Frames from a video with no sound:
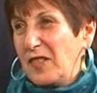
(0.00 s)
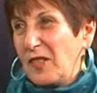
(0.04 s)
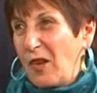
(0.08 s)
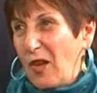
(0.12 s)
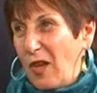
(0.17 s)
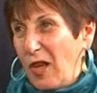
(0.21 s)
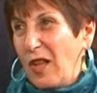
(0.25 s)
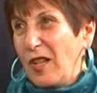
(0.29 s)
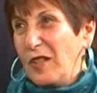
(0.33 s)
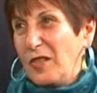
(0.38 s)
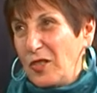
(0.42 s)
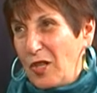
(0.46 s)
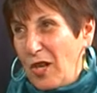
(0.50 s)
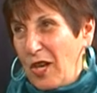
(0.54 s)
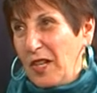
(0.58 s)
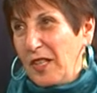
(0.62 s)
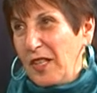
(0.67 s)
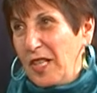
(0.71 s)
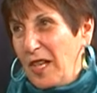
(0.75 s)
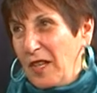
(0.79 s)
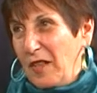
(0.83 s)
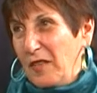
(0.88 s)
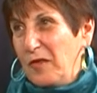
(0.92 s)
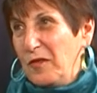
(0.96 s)
called
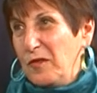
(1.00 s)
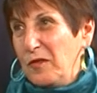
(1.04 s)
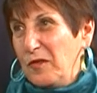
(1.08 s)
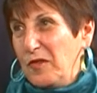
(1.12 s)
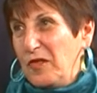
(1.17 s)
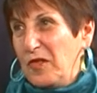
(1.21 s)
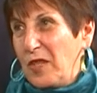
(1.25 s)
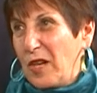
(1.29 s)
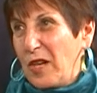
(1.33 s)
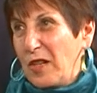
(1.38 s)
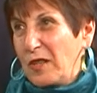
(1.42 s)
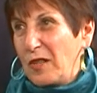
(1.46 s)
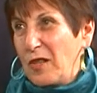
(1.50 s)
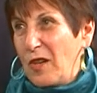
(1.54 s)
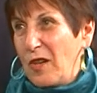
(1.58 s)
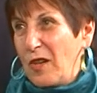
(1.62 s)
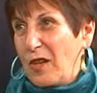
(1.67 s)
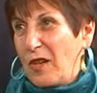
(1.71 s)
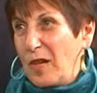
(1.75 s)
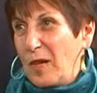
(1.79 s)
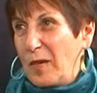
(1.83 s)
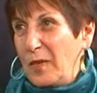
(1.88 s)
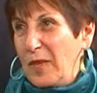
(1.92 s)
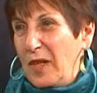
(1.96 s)

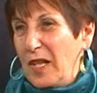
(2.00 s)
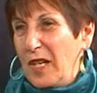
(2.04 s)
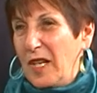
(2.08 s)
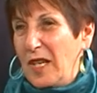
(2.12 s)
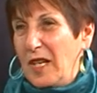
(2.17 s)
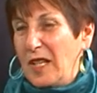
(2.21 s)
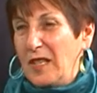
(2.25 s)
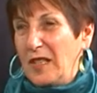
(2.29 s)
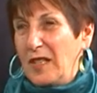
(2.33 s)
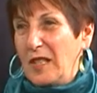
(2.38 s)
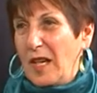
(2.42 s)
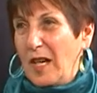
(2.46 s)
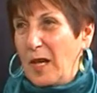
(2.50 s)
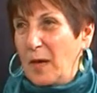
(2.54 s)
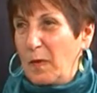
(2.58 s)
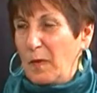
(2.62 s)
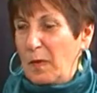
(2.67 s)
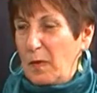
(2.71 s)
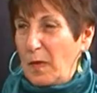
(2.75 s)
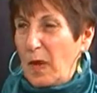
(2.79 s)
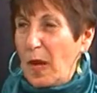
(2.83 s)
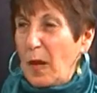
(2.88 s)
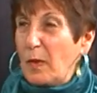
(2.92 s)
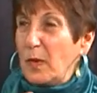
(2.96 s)
doghealthnews.com, and I
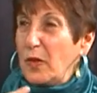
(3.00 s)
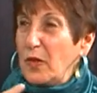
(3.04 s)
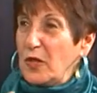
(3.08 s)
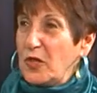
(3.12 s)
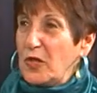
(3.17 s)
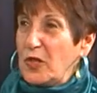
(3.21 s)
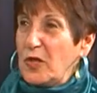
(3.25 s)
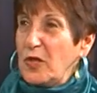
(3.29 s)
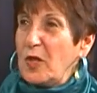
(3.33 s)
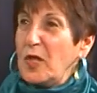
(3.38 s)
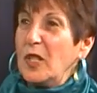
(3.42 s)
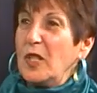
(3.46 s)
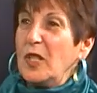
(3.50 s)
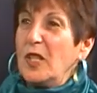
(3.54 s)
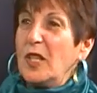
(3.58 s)
publish